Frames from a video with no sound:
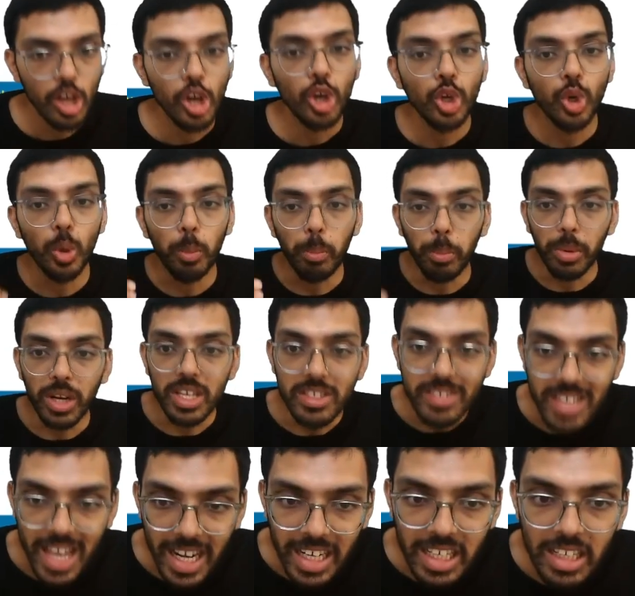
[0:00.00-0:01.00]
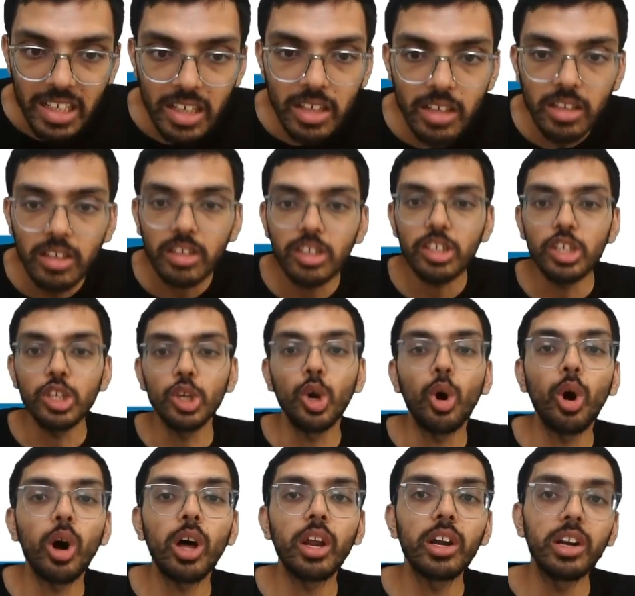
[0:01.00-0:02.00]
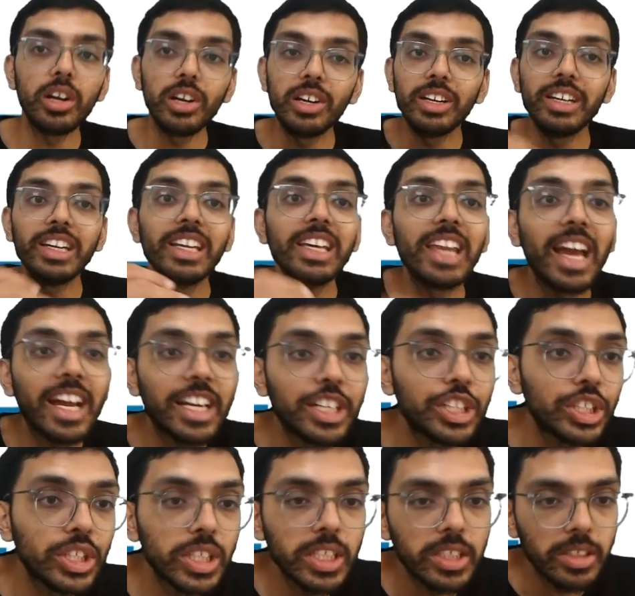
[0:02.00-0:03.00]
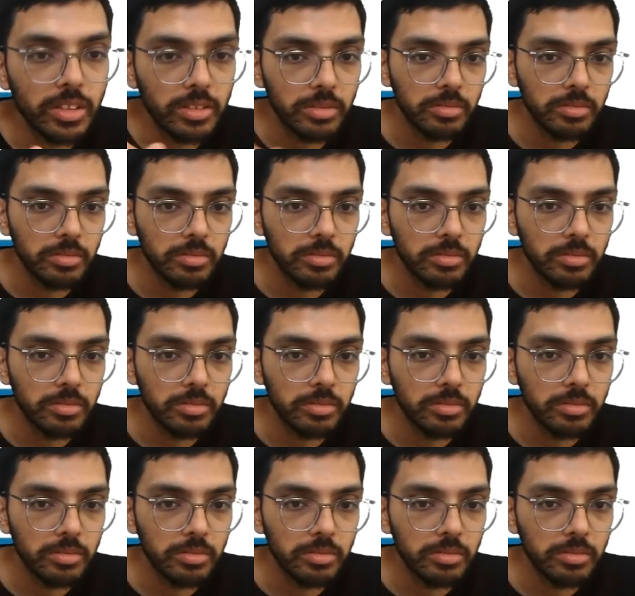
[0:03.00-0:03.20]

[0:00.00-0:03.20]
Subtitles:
to present your direction.